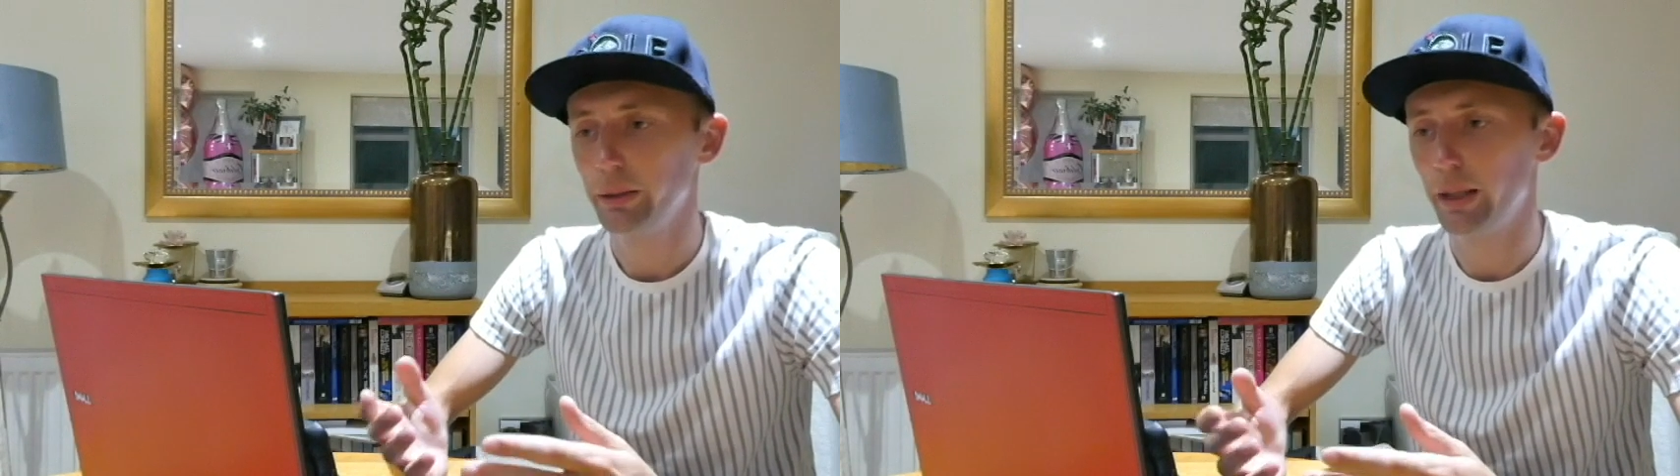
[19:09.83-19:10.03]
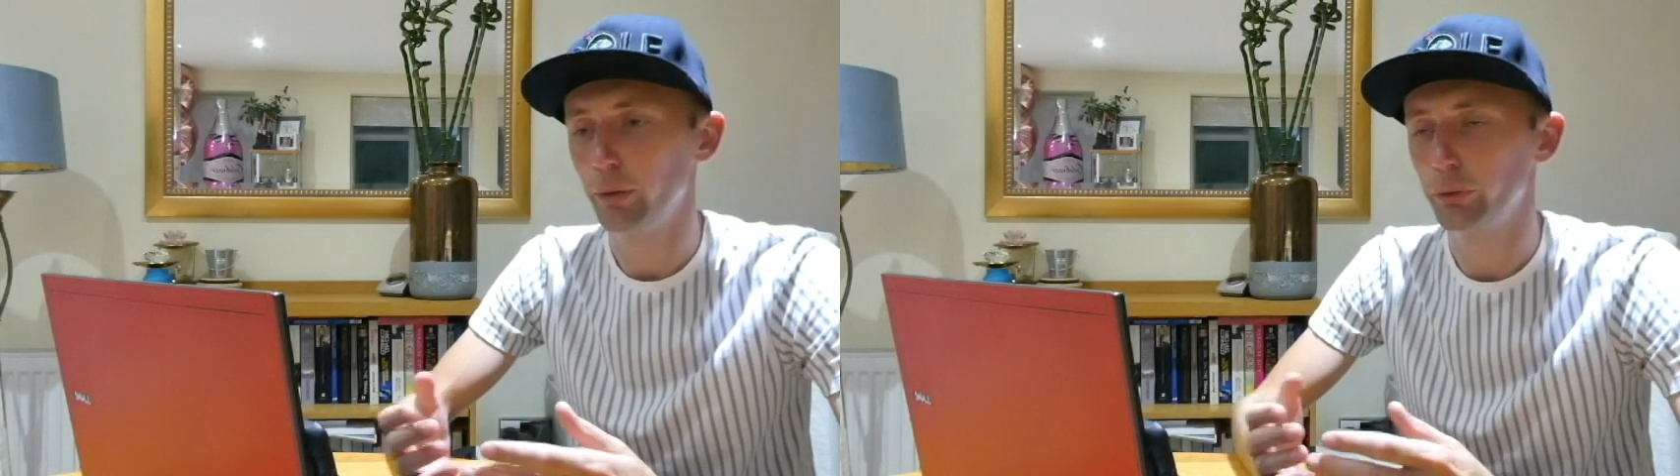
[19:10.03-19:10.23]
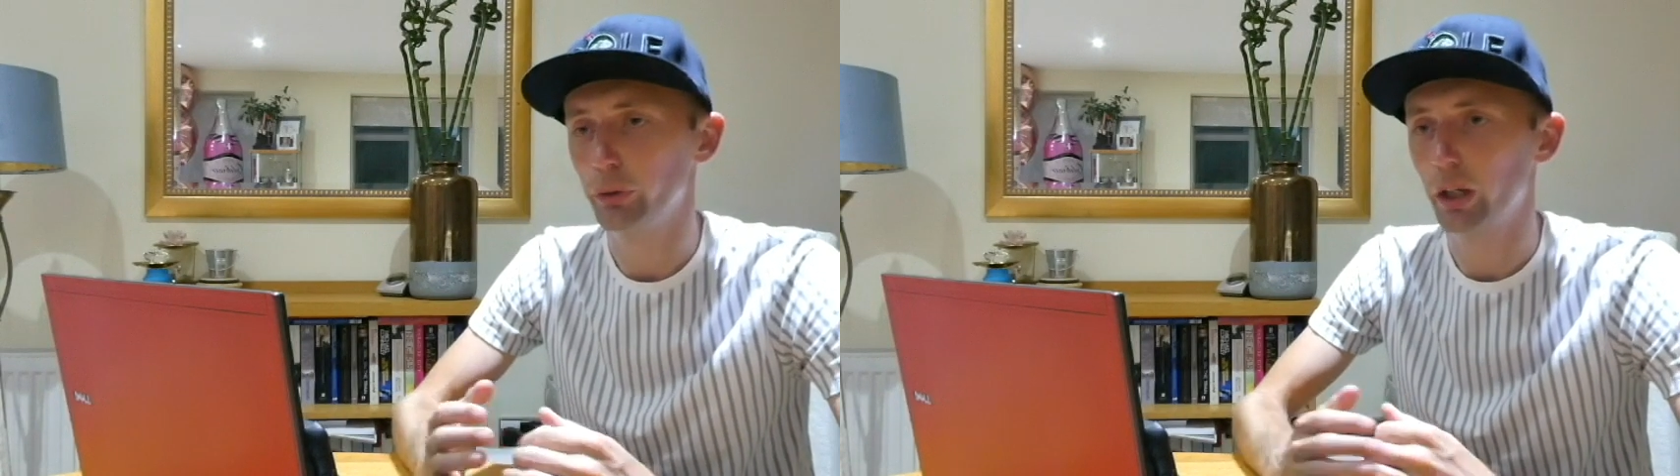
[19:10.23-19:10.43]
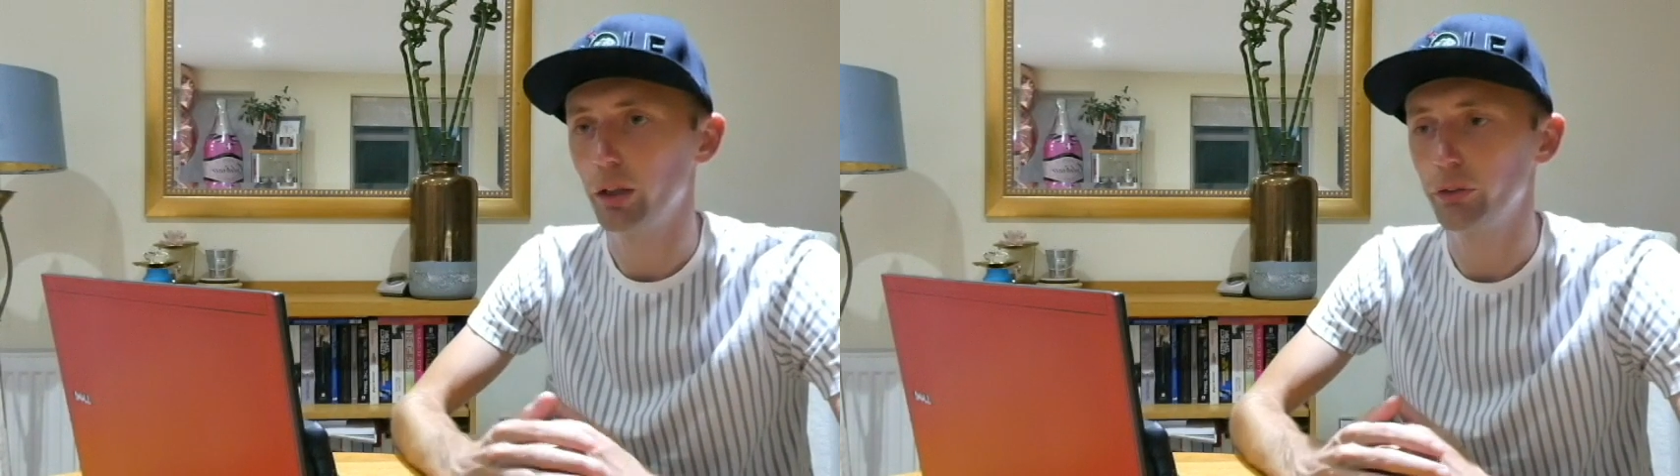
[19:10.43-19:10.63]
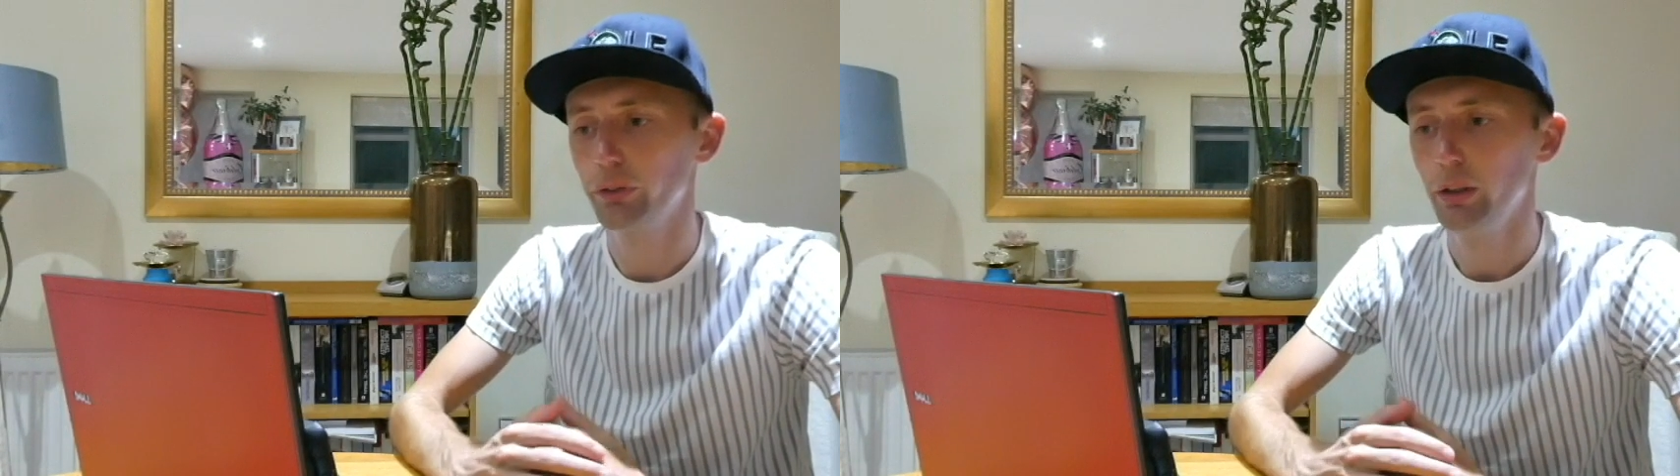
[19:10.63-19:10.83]
Now it took
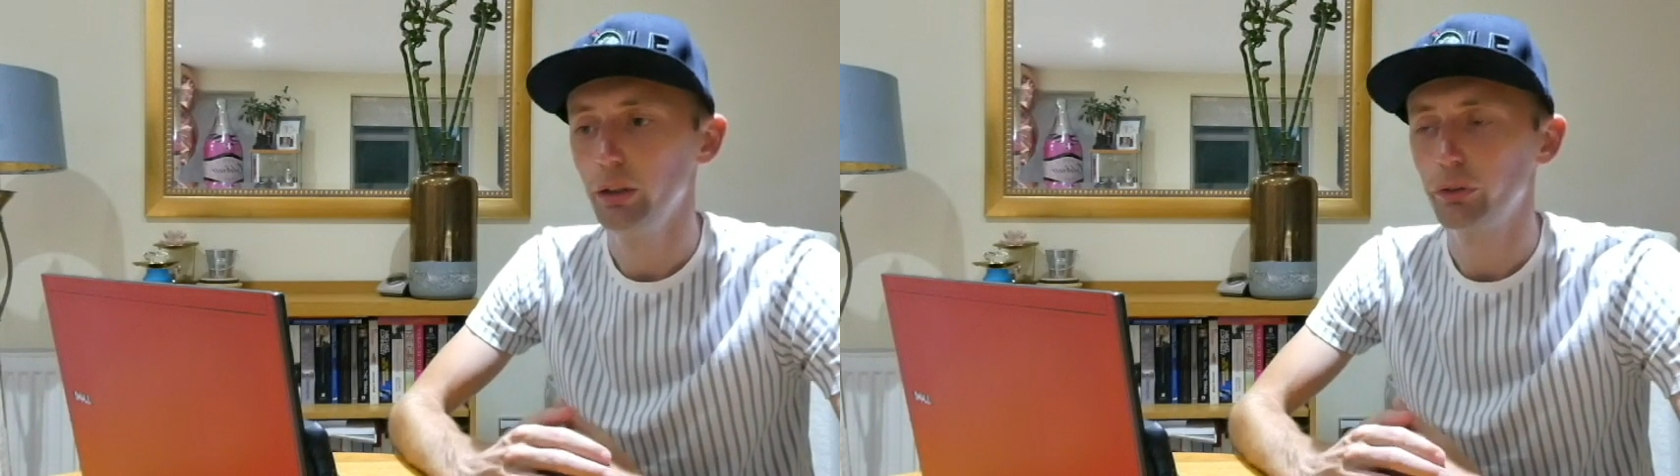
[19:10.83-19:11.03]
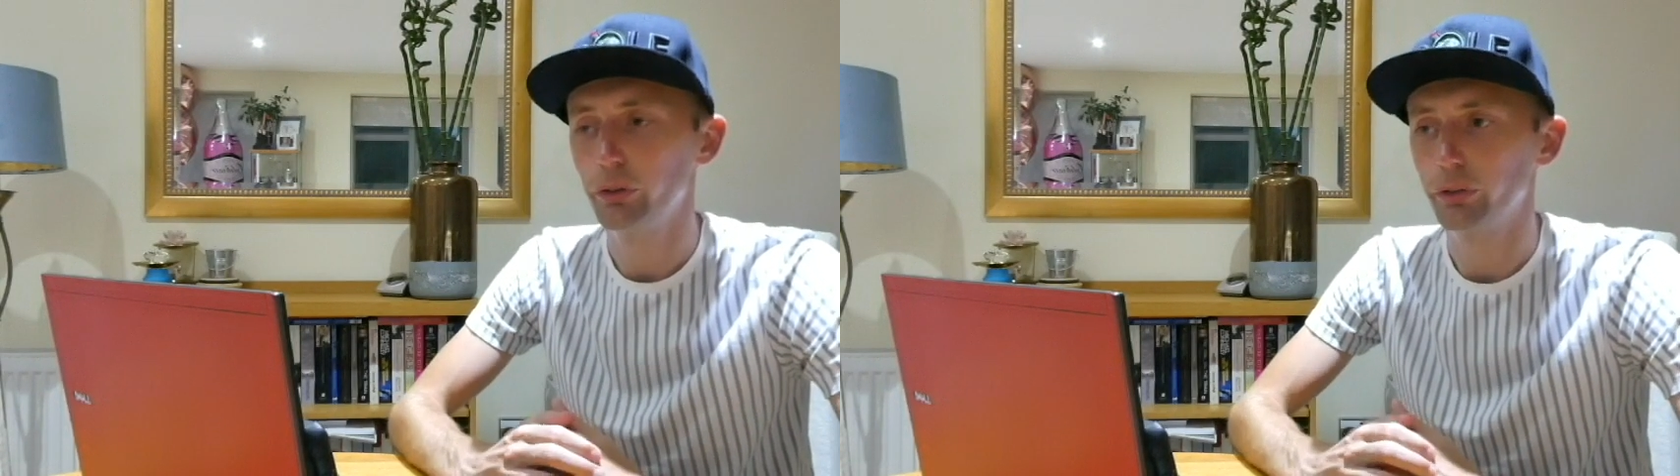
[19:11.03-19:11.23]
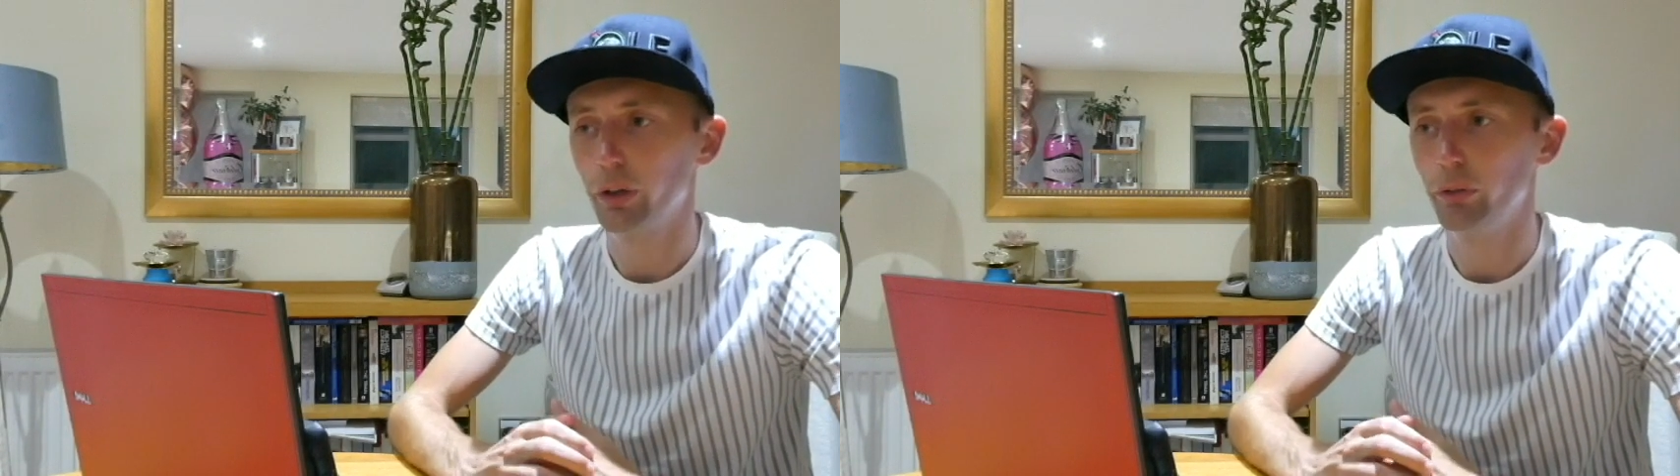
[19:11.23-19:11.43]
us just